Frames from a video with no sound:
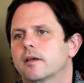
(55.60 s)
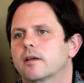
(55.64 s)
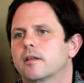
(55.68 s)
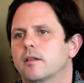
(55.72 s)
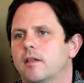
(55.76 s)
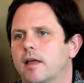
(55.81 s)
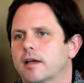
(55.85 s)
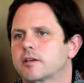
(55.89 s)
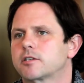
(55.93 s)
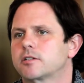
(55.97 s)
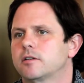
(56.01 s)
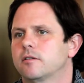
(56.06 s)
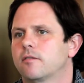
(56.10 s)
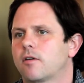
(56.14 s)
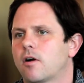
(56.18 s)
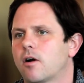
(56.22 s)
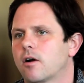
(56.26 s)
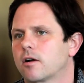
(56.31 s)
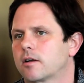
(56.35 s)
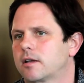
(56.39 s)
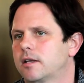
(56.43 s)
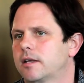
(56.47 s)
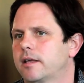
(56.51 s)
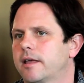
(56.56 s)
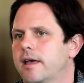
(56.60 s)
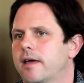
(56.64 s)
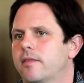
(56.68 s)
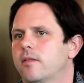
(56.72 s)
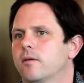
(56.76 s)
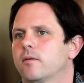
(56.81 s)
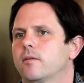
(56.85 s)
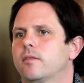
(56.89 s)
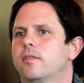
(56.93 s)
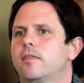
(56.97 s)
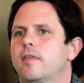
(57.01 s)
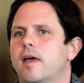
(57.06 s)
a collection of art
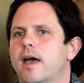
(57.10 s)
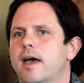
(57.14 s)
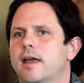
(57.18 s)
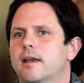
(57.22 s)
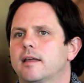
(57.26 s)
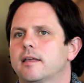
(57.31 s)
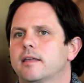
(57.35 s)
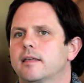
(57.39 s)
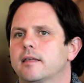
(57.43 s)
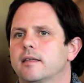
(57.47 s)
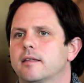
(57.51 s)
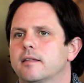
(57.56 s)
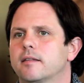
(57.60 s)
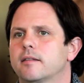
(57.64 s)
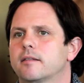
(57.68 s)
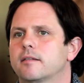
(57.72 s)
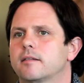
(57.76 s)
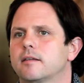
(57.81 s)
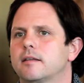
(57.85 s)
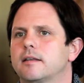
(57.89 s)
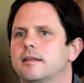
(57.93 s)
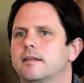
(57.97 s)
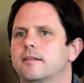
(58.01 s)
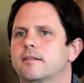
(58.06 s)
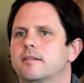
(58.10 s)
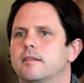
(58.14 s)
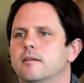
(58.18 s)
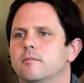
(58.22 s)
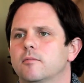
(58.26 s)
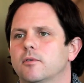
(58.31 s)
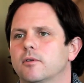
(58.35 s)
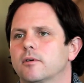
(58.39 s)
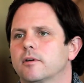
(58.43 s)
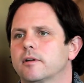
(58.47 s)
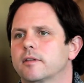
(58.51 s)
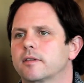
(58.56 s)
together that is
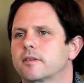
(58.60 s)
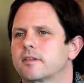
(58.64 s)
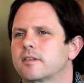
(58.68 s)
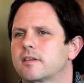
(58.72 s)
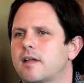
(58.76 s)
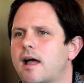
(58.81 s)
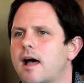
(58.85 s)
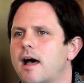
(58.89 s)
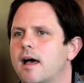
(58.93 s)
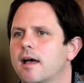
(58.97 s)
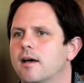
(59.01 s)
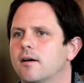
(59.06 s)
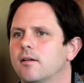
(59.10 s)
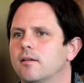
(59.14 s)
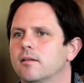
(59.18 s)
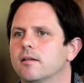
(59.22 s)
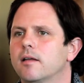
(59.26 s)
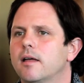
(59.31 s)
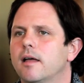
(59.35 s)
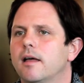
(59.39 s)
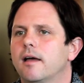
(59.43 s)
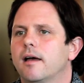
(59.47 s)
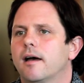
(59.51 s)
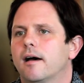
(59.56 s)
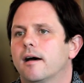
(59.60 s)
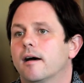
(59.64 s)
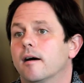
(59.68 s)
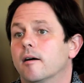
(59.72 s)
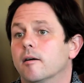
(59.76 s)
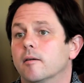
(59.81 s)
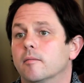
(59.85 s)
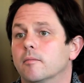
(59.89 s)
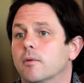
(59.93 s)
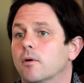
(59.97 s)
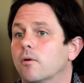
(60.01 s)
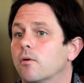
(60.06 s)
dissimilar in style
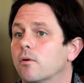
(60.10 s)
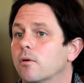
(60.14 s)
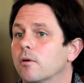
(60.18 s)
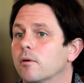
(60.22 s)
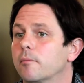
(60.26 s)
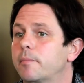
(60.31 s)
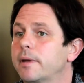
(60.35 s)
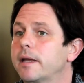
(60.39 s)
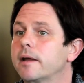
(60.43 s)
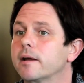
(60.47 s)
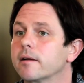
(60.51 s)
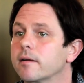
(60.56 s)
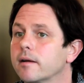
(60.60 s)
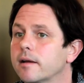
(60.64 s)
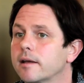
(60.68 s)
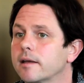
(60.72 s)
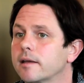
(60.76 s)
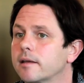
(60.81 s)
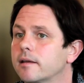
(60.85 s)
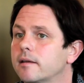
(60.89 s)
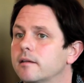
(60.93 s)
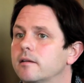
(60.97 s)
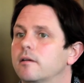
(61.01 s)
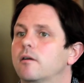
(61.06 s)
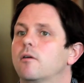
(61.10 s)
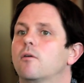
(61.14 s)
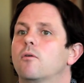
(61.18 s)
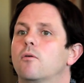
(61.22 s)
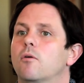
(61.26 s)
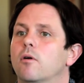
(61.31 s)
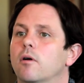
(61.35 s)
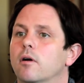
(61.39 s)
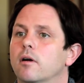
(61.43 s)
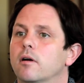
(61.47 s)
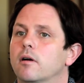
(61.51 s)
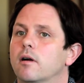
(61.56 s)
um, or period
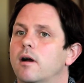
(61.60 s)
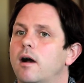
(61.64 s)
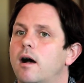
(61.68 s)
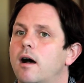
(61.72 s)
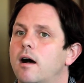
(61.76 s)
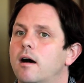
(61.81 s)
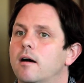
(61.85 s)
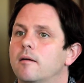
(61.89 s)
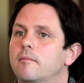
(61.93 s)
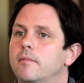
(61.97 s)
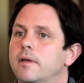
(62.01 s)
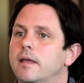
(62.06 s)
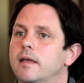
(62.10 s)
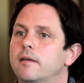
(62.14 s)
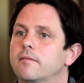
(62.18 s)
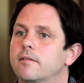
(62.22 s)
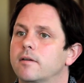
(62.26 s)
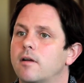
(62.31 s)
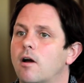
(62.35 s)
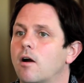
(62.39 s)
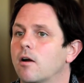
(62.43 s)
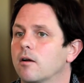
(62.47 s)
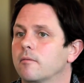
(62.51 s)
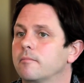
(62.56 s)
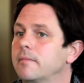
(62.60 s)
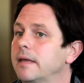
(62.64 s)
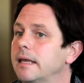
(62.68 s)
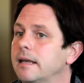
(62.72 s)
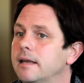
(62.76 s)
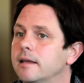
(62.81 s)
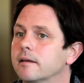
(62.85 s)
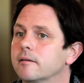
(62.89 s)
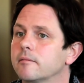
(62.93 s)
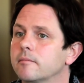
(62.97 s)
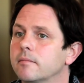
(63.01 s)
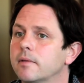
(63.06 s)
or um, even art
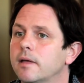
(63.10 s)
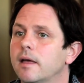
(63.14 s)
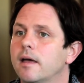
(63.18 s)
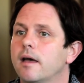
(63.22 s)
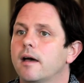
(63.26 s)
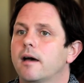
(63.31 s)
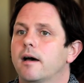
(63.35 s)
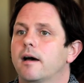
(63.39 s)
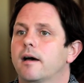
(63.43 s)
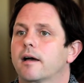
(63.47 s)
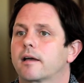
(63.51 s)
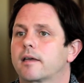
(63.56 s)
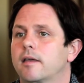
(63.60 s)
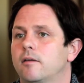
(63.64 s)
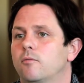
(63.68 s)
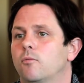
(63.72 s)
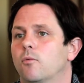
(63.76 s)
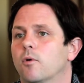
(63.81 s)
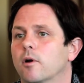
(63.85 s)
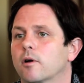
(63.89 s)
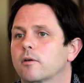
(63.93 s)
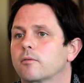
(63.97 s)
medium uh, can work